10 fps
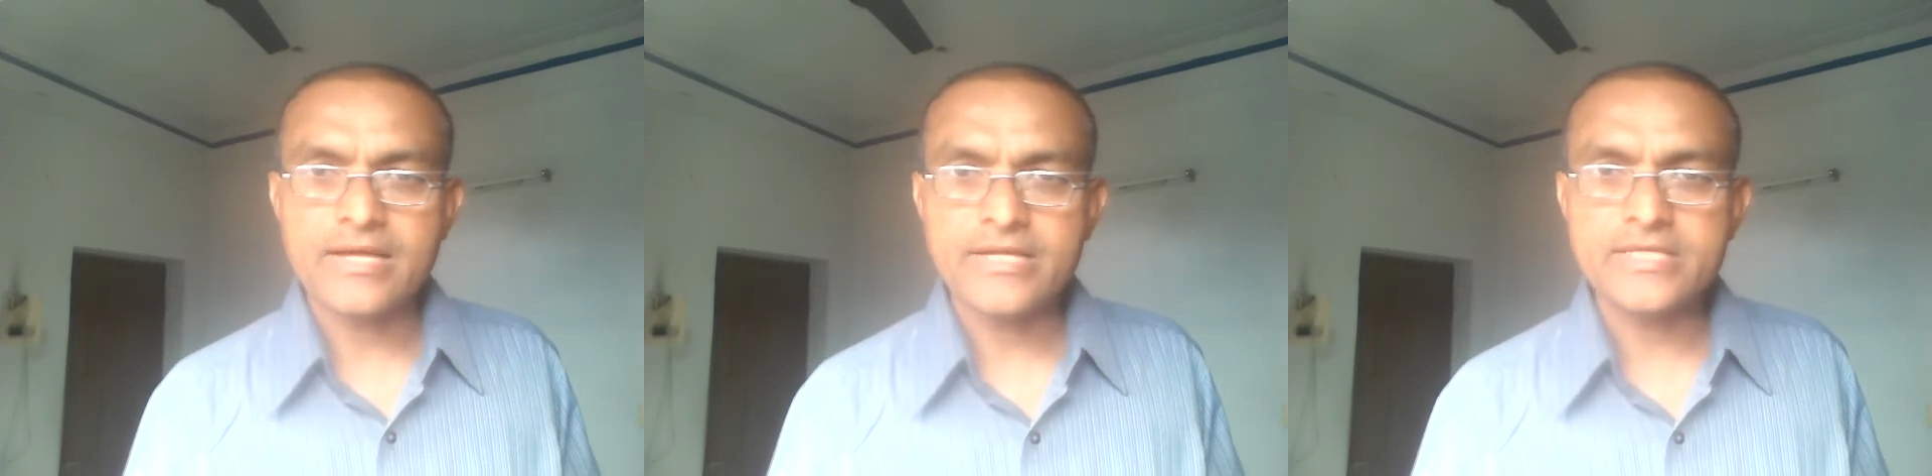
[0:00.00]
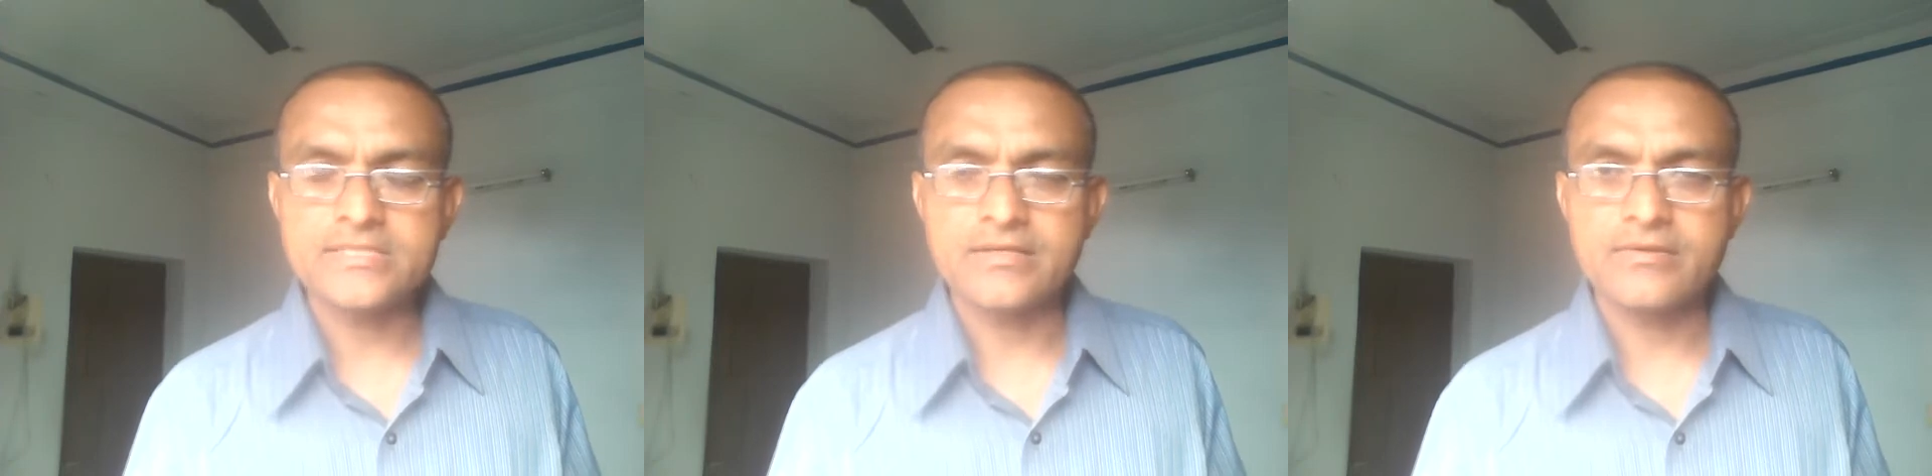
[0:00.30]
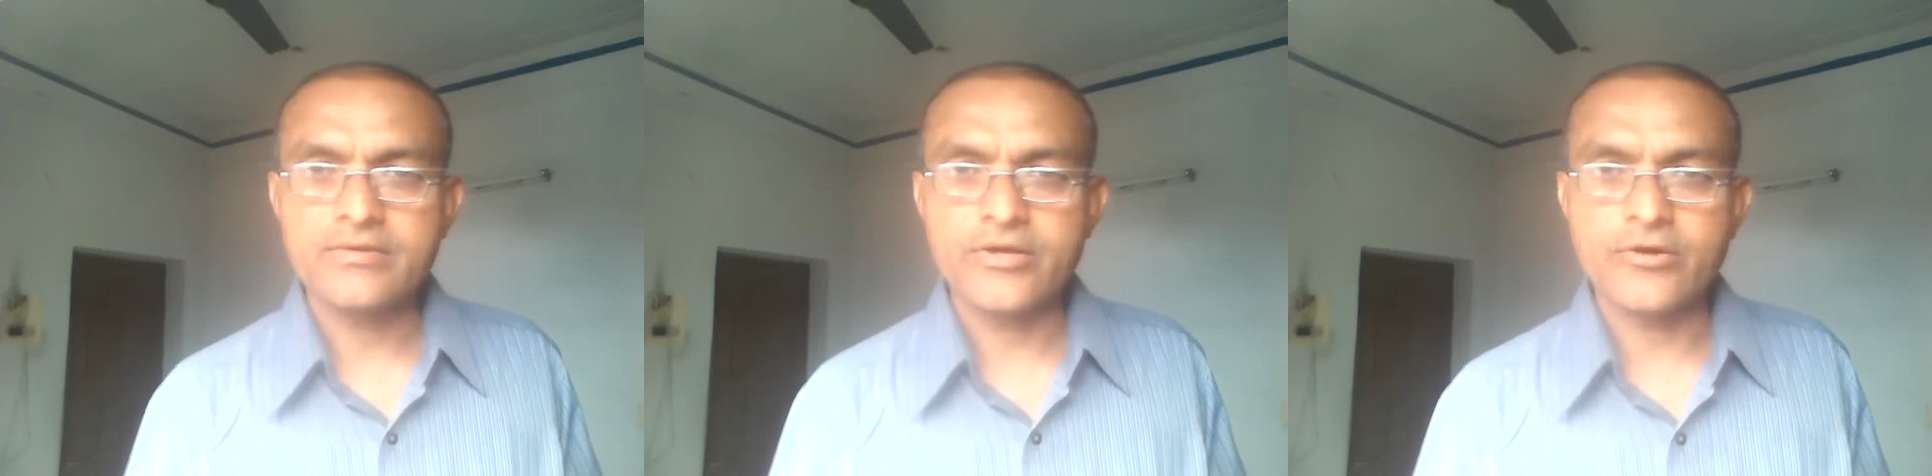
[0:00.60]
agrees
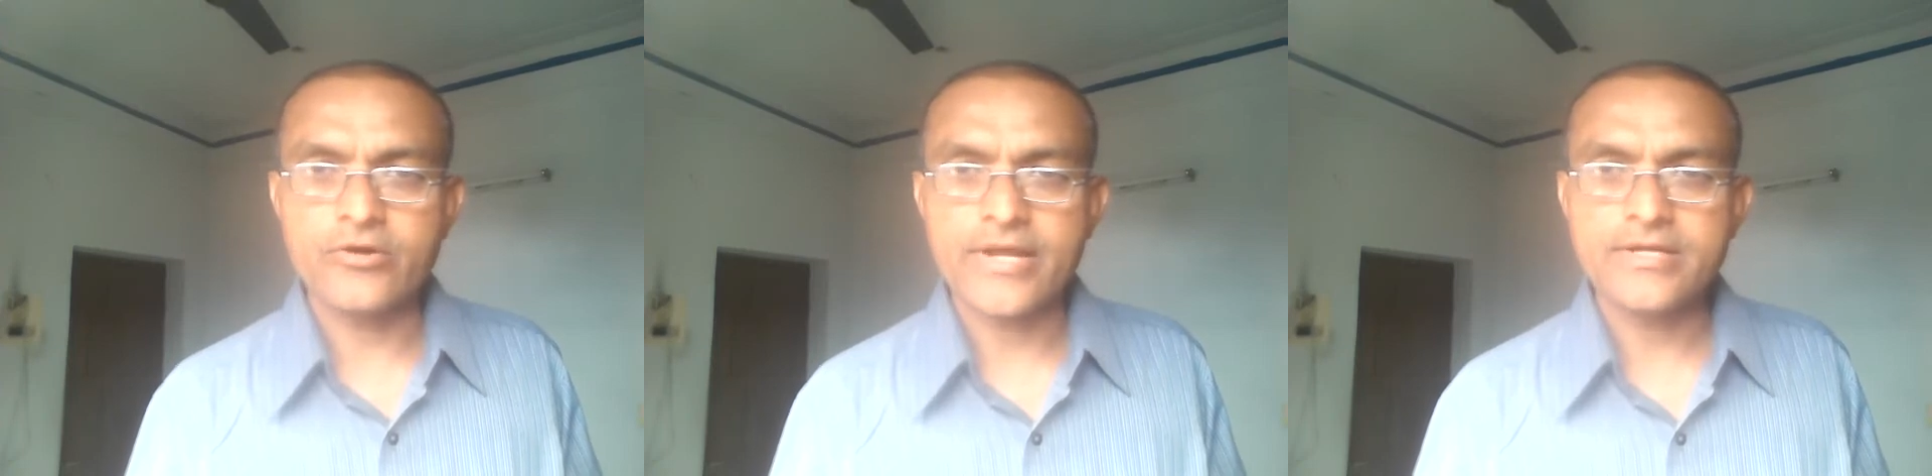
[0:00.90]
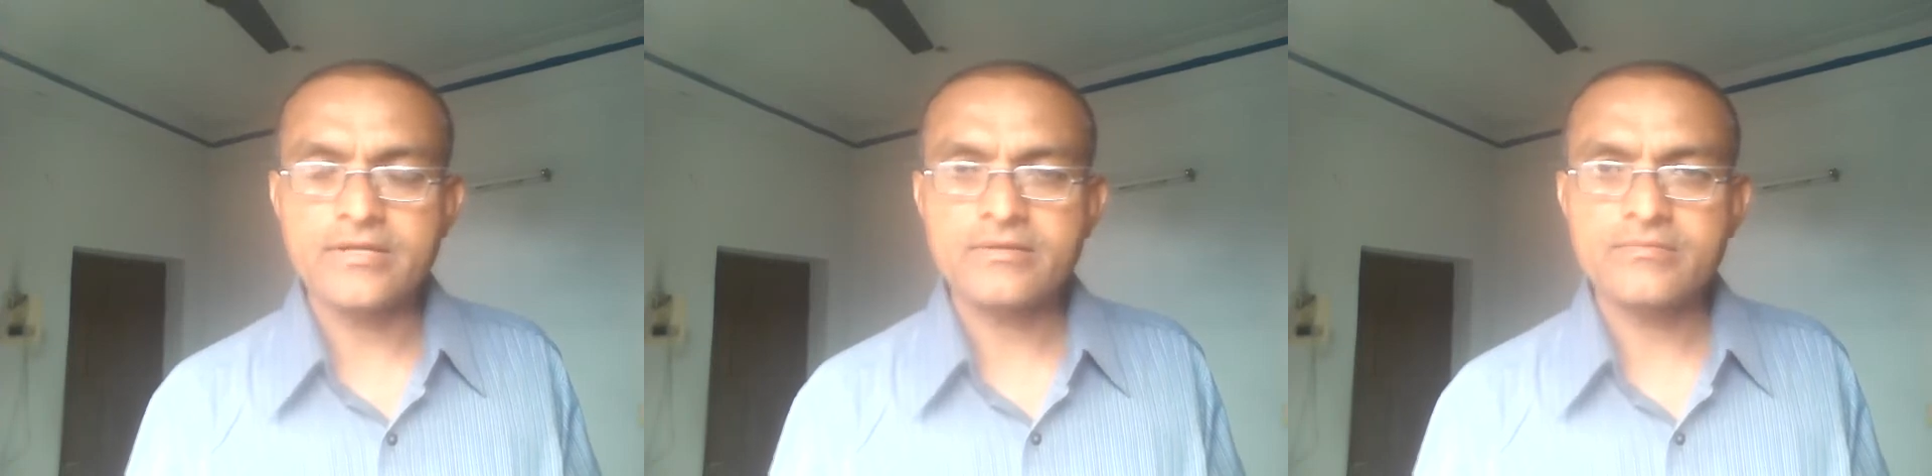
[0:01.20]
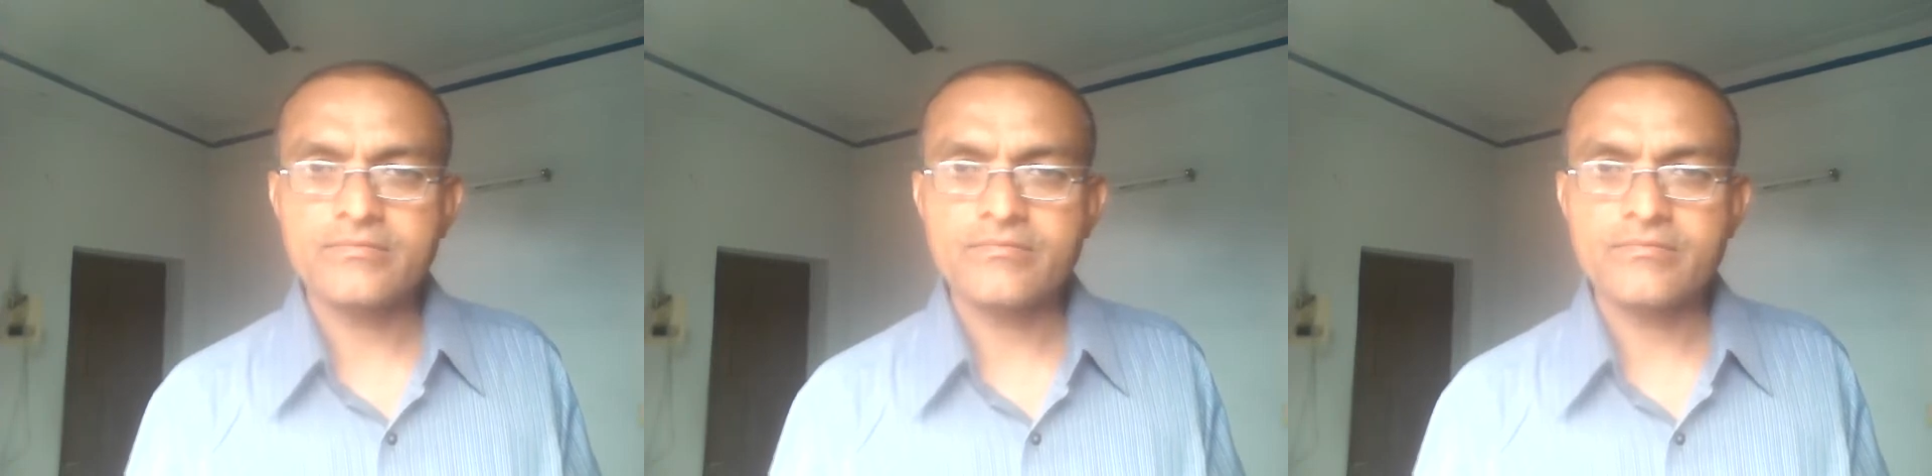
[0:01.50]
in writing